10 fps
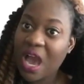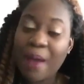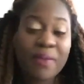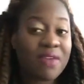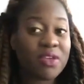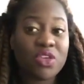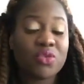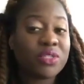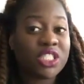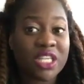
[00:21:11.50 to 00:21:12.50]
I'm giving
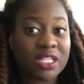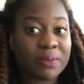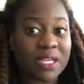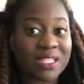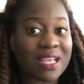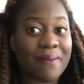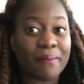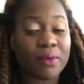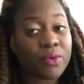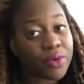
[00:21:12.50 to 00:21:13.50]
you a chance because
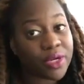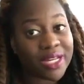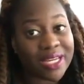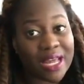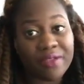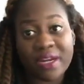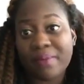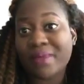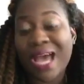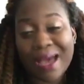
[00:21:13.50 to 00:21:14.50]
I'm bored, and now that
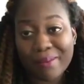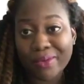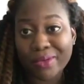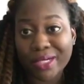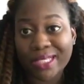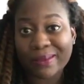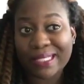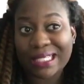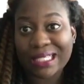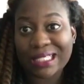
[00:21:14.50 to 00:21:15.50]
I'm not bored,
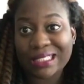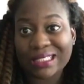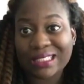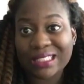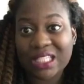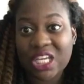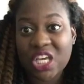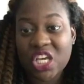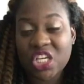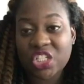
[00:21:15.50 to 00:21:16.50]
well,
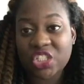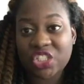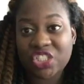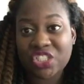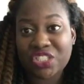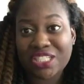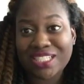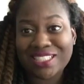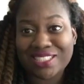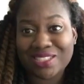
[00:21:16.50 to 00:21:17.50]
your
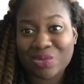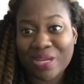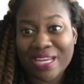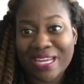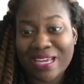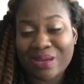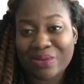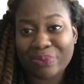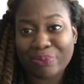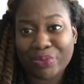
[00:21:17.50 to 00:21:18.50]
luck just ran out,
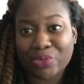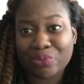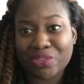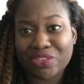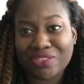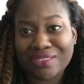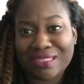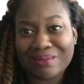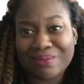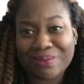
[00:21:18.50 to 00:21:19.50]
boo-boo.
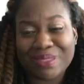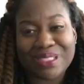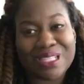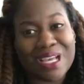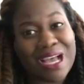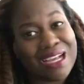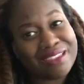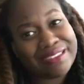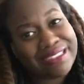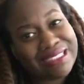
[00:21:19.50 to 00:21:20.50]
I'm
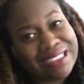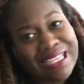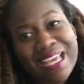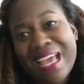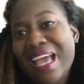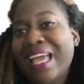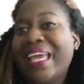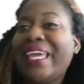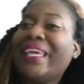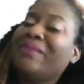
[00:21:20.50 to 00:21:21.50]
sorry.
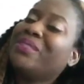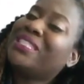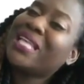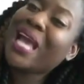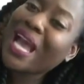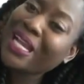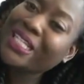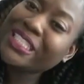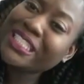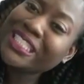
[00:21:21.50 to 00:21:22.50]
I'm
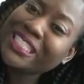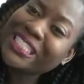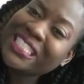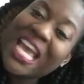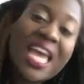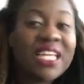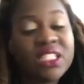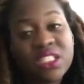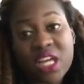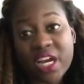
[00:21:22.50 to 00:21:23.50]
sorry.
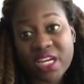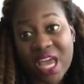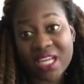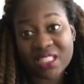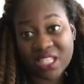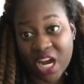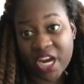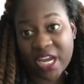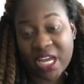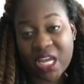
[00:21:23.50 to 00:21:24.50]
Sorry, not
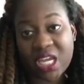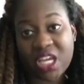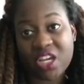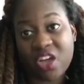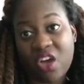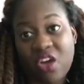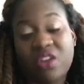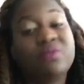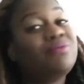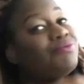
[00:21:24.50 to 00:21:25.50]
sorry. You know,